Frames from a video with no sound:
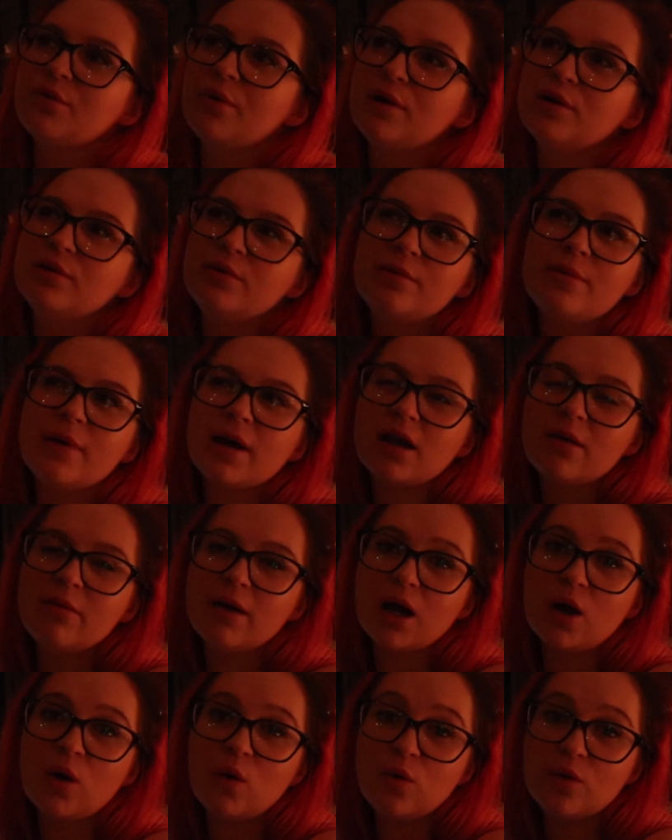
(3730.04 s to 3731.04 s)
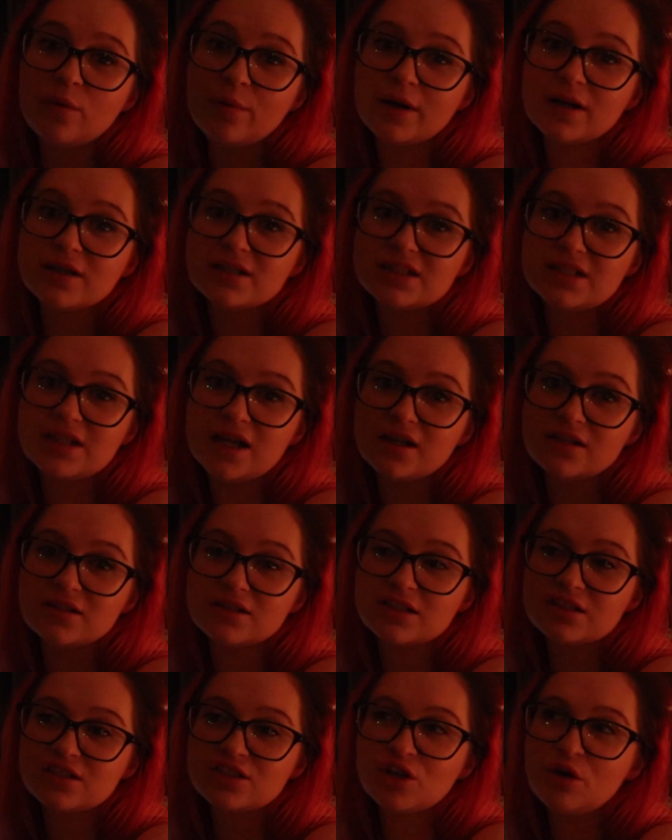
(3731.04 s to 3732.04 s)
will probably be back about 10:15, so
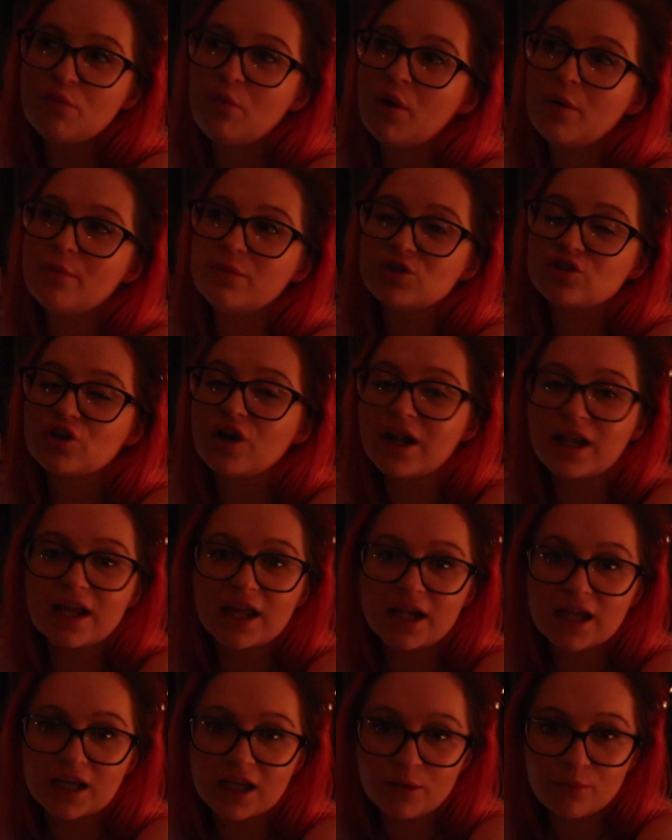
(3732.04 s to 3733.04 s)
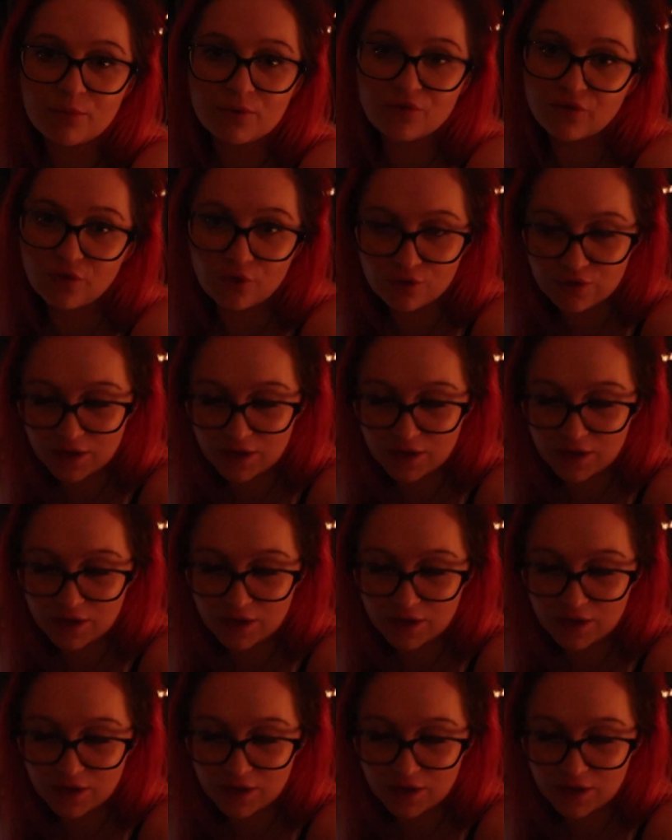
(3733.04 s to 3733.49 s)
there's no point in me trying to get a kit before